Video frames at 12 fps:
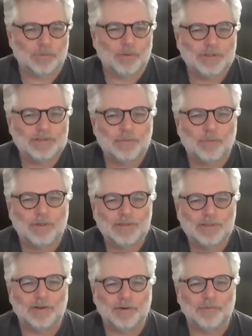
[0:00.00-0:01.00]
What's
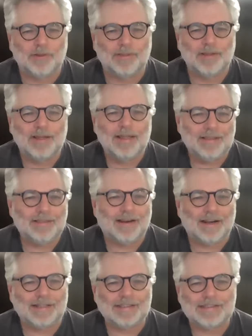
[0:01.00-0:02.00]
a good one that
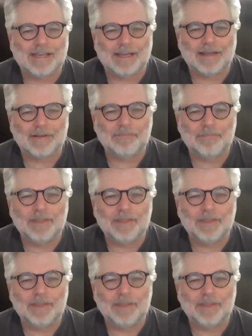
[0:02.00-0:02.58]
I can say?